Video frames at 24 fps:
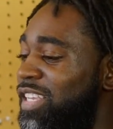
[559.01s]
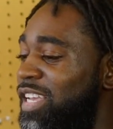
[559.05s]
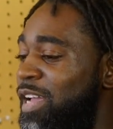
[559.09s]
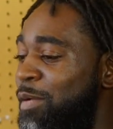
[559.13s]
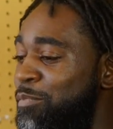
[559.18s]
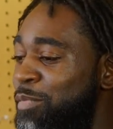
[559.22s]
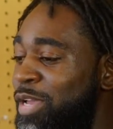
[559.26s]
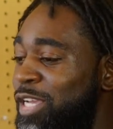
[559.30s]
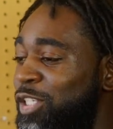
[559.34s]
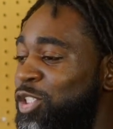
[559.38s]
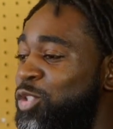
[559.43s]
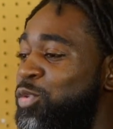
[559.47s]
I
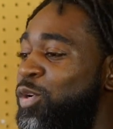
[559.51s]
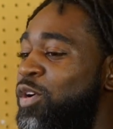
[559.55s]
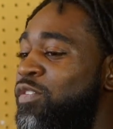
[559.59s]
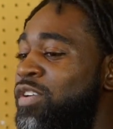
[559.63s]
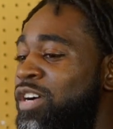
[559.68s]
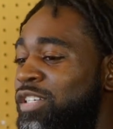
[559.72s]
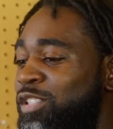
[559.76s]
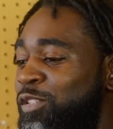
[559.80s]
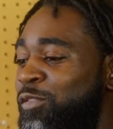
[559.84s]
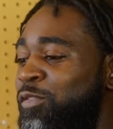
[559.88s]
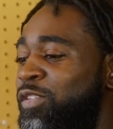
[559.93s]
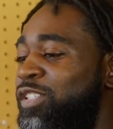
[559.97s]
made twelve
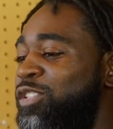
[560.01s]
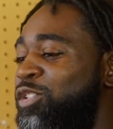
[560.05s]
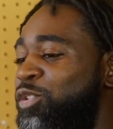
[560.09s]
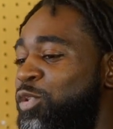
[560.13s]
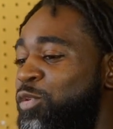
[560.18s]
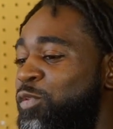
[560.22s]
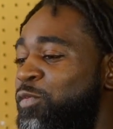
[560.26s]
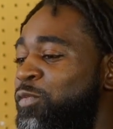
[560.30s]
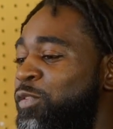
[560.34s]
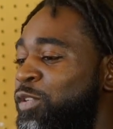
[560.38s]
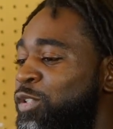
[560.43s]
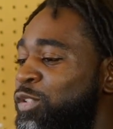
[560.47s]
hundred for the
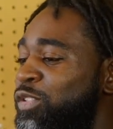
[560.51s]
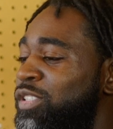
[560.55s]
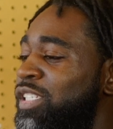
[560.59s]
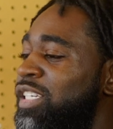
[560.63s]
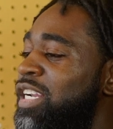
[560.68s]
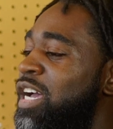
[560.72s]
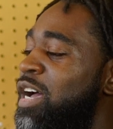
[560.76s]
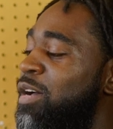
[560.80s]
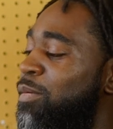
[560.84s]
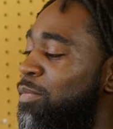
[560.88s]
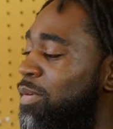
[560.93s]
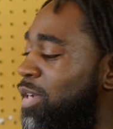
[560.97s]
two phones,
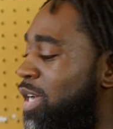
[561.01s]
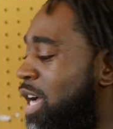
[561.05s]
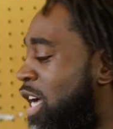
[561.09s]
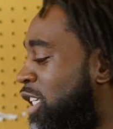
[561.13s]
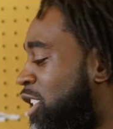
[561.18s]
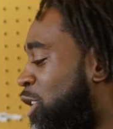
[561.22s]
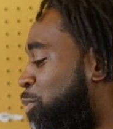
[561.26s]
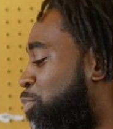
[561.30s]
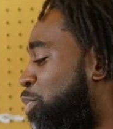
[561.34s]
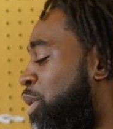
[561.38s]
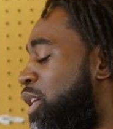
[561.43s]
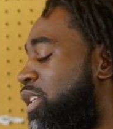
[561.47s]
and I I
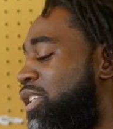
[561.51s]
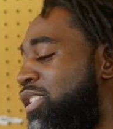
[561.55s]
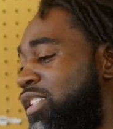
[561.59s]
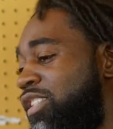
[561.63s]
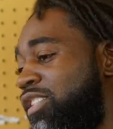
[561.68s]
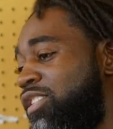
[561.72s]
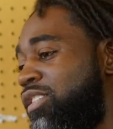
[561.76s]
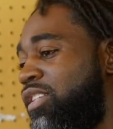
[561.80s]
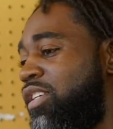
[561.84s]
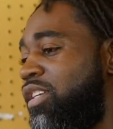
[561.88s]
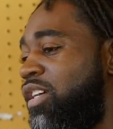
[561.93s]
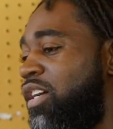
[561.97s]
spent
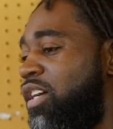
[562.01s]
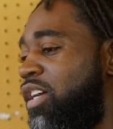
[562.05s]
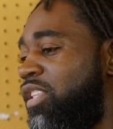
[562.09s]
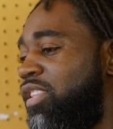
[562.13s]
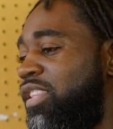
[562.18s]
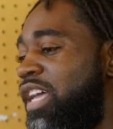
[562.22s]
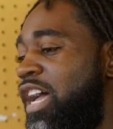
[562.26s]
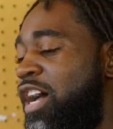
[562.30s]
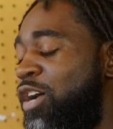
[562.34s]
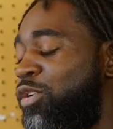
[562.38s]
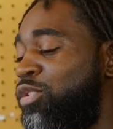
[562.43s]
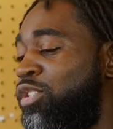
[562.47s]
the
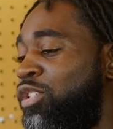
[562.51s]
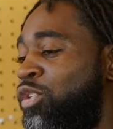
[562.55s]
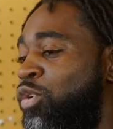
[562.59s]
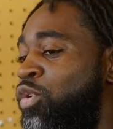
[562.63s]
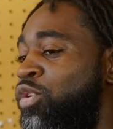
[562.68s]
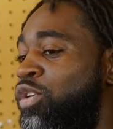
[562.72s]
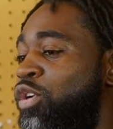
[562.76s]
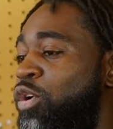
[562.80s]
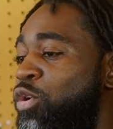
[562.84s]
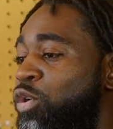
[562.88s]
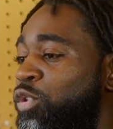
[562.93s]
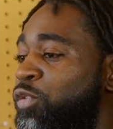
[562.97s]
thousand
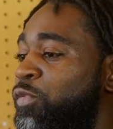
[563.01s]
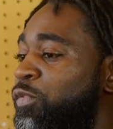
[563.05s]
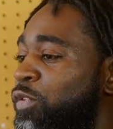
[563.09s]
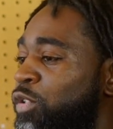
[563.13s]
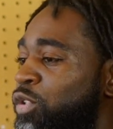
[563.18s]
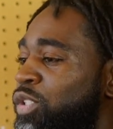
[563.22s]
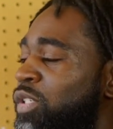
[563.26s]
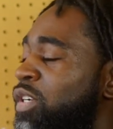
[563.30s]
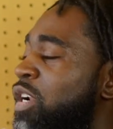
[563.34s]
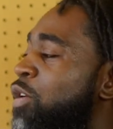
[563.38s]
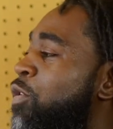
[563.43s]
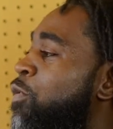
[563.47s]
on those
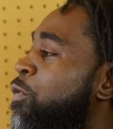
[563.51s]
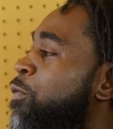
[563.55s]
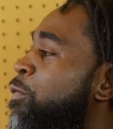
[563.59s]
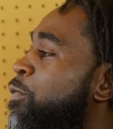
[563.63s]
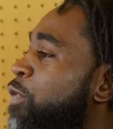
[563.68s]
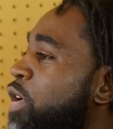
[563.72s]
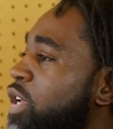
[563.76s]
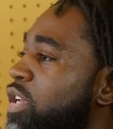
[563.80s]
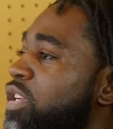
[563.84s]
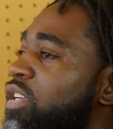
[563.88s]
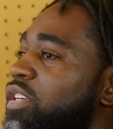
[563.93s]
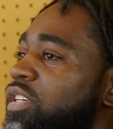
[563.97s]
phones and they were
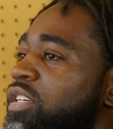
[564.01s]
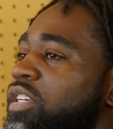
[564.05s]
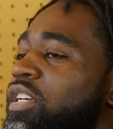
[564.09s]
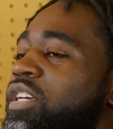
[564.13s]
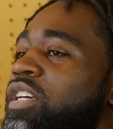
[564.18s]
fake.